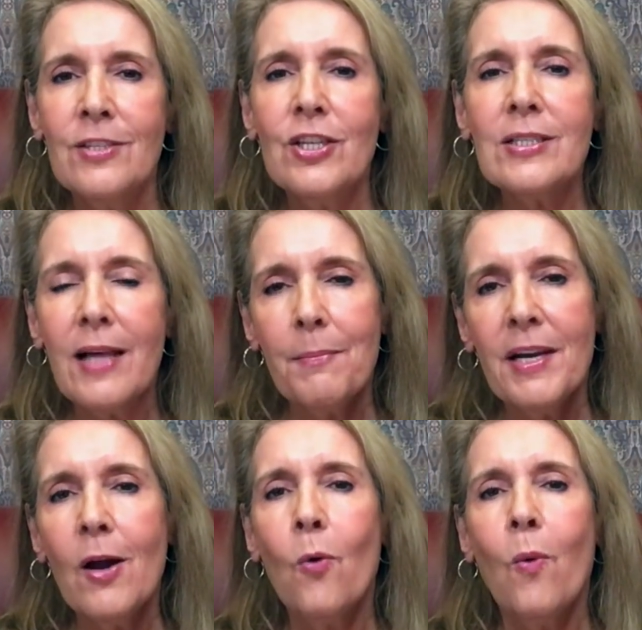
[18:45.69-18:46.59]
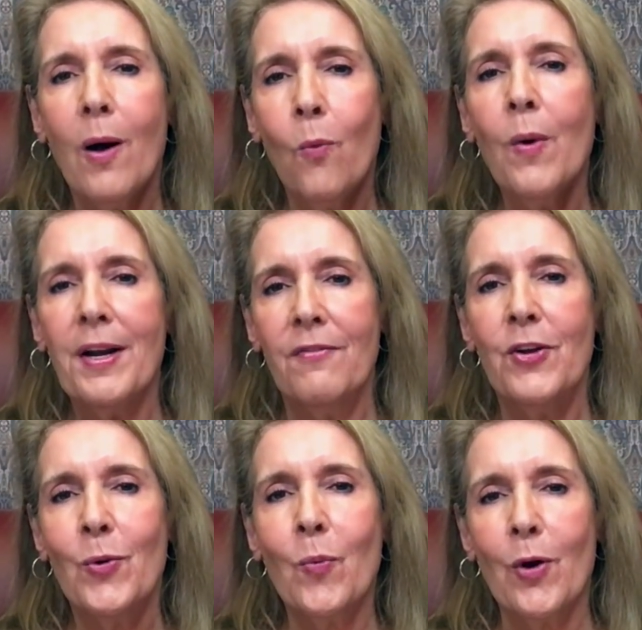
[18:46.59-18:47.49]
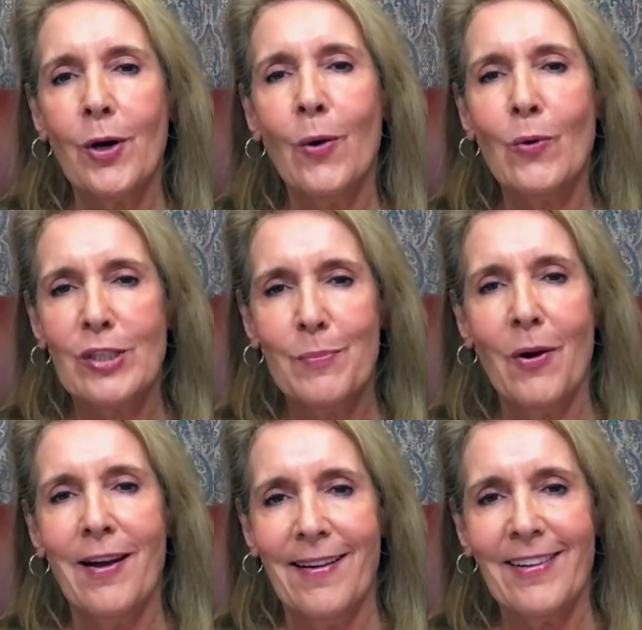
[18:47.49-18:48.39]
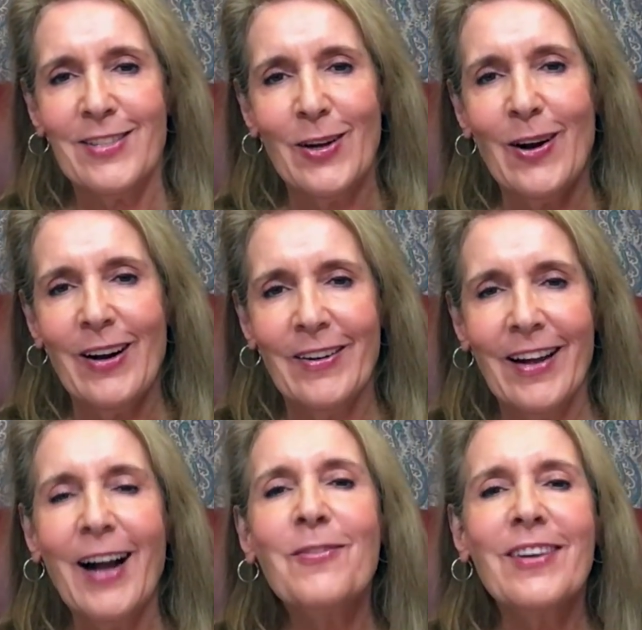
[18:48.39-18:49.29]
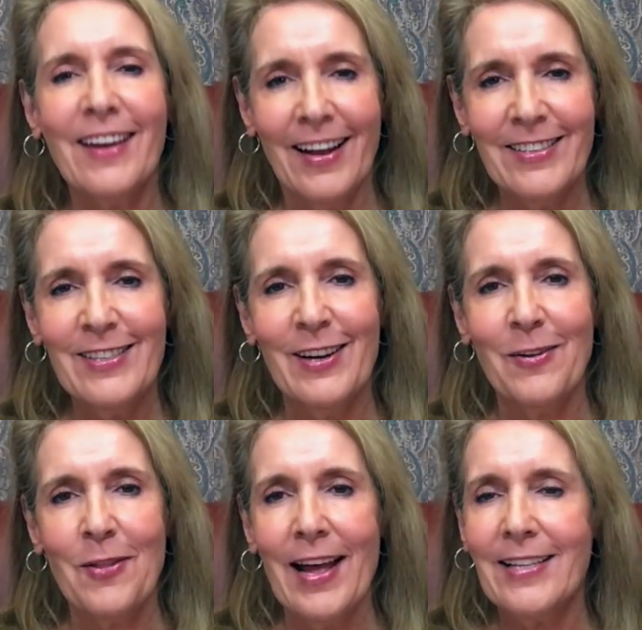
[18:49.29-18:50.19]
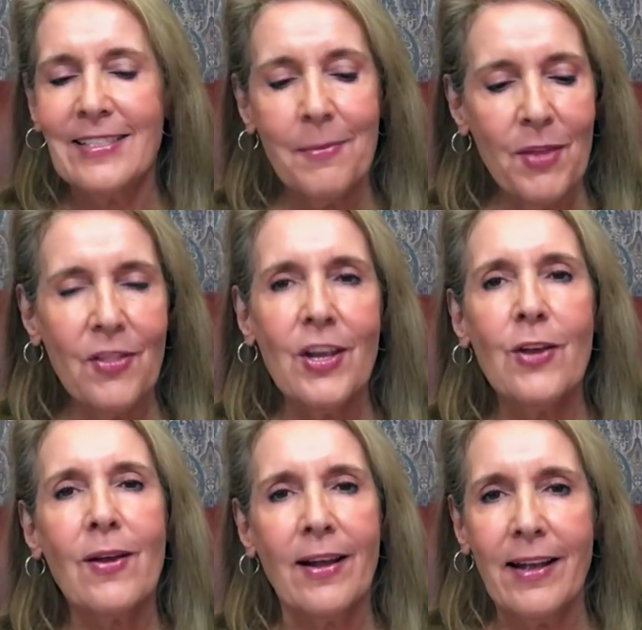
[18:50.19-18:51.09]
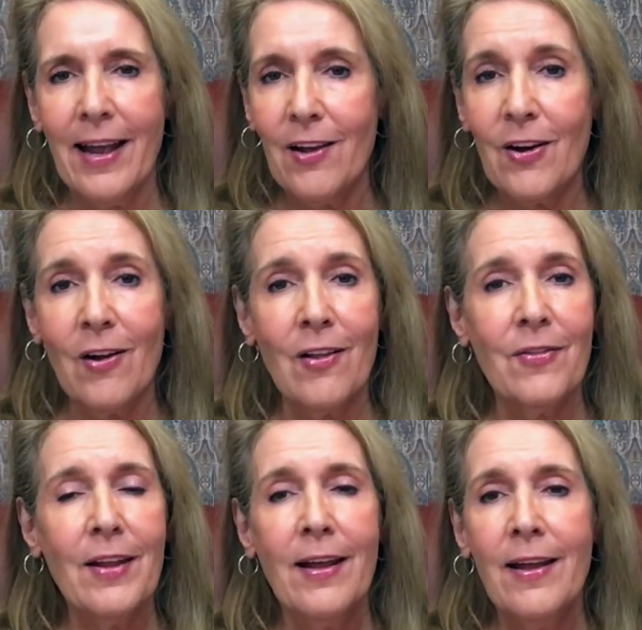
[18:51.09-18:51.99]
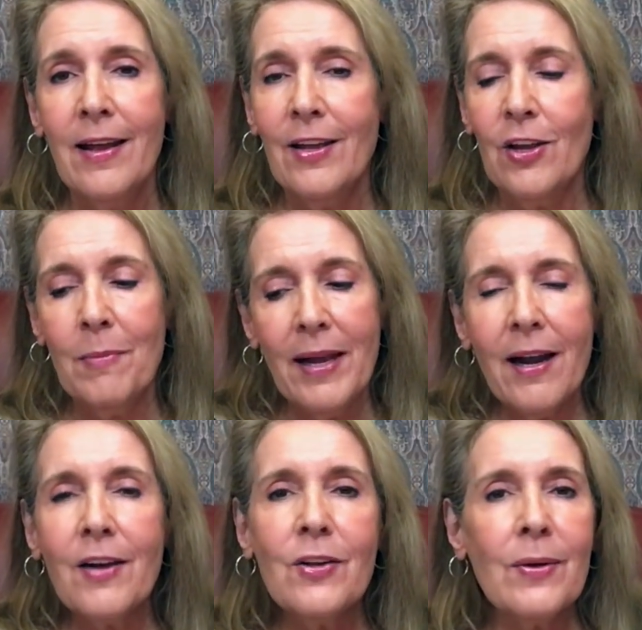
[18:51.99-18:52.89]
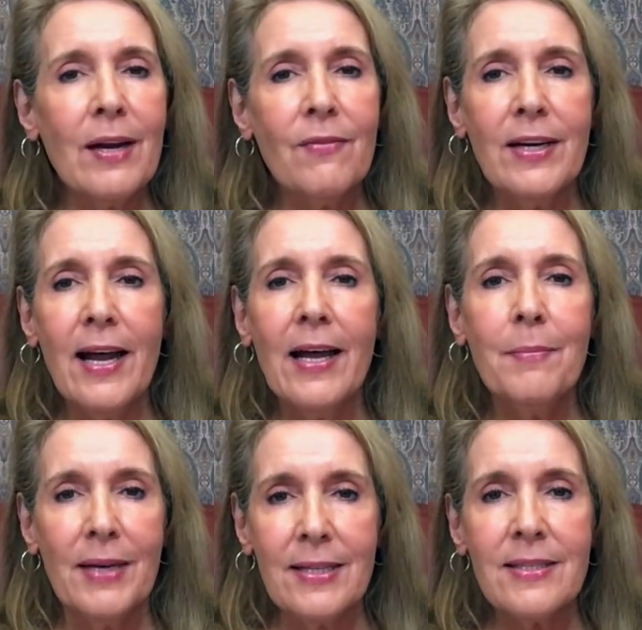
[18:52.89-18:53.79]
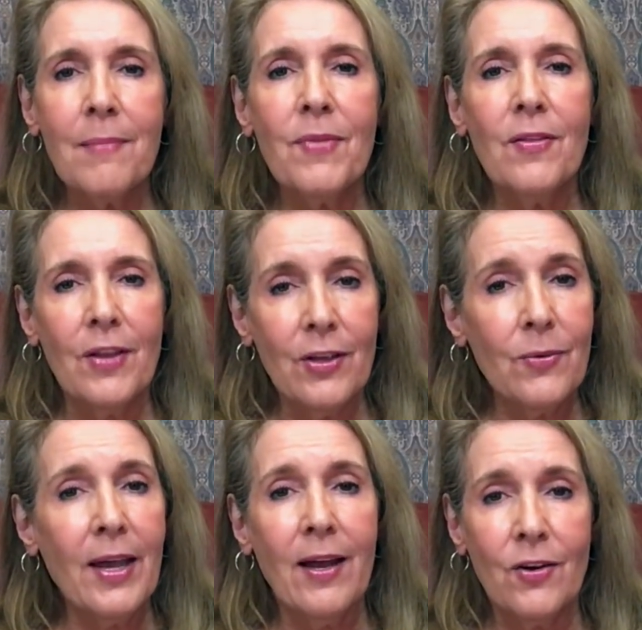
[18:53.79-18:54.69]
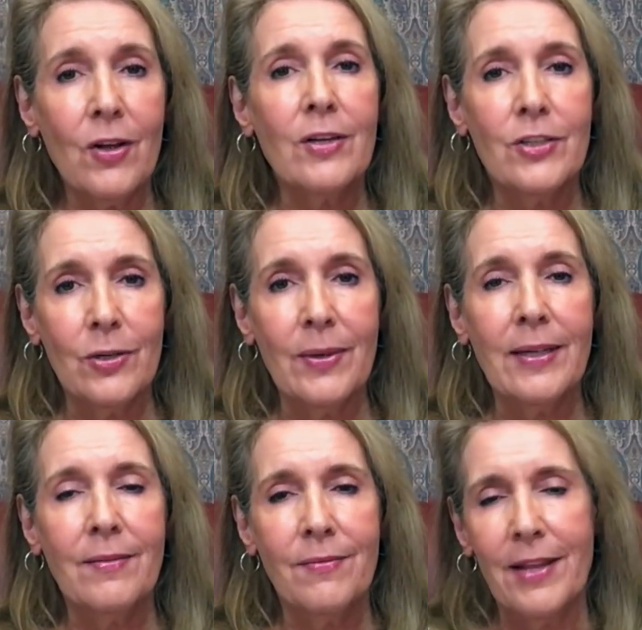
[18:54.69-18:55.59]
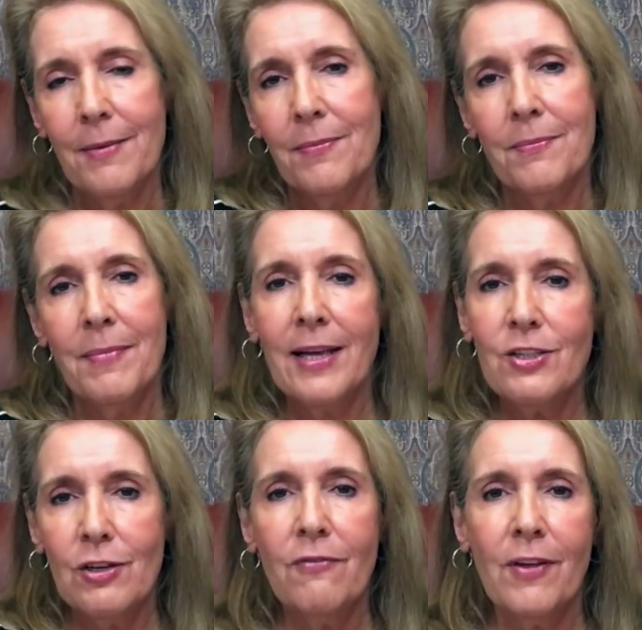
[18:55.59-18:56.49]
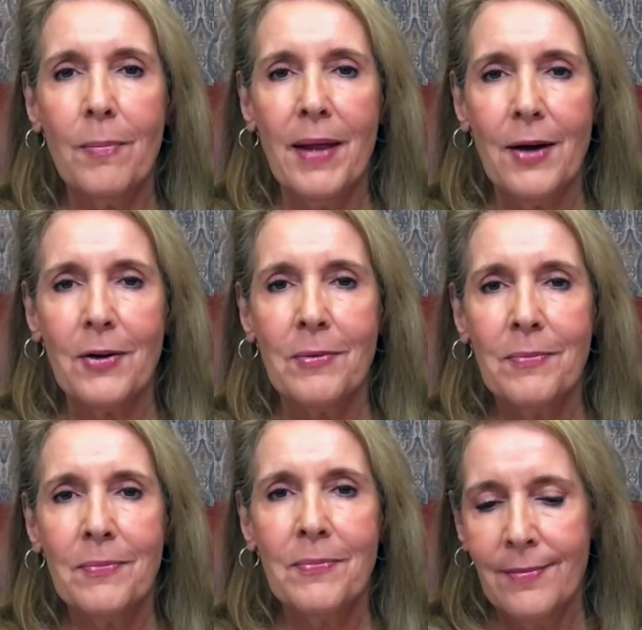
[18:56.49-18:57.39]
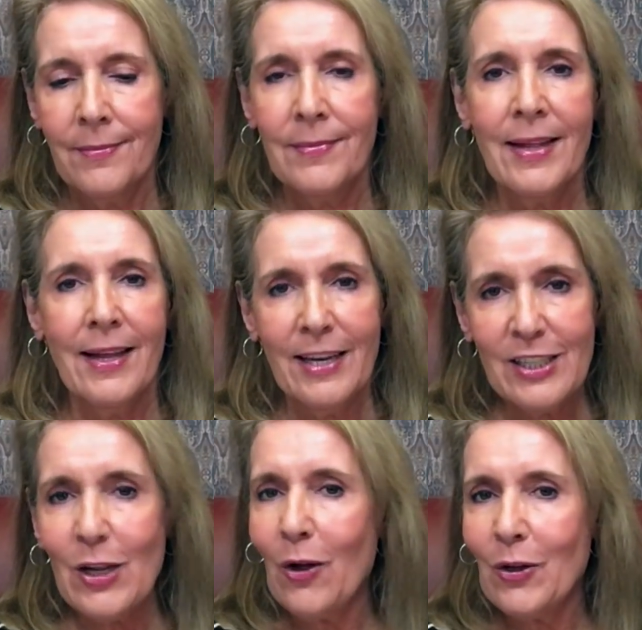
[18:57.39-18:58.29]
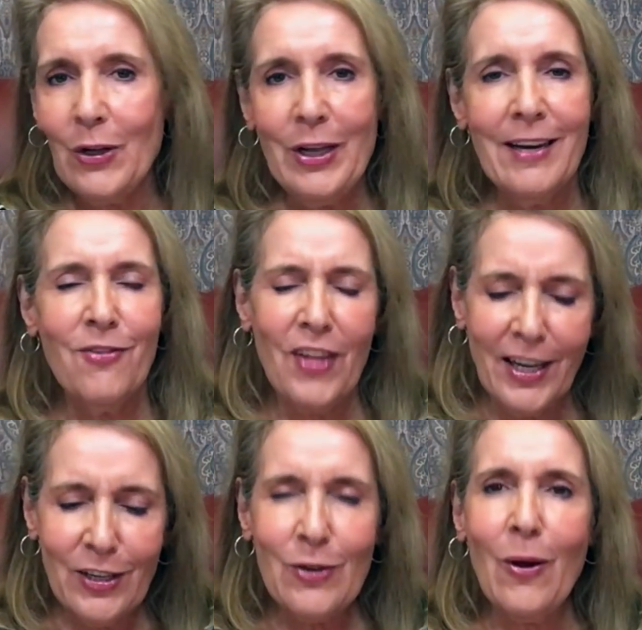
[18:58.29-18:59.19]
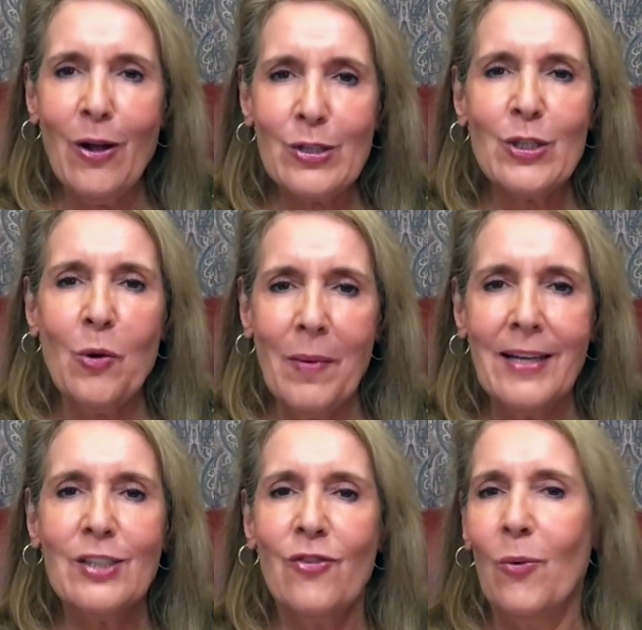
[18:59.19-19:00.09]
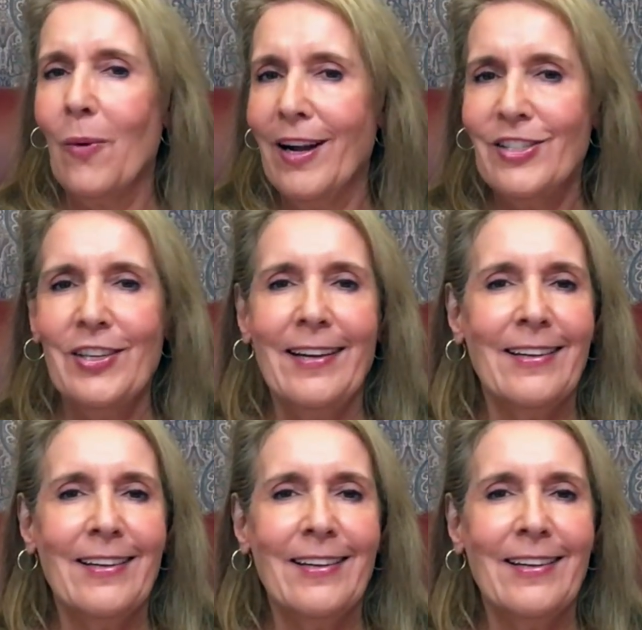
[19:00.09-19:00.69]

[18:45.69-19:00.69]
just let me know what one of your workhorse products are. I would like to know that. Something that you can count on. You may not do it every day, but it's something that you count on doing that makes you feel better. It is all good. Thank you all so much for watching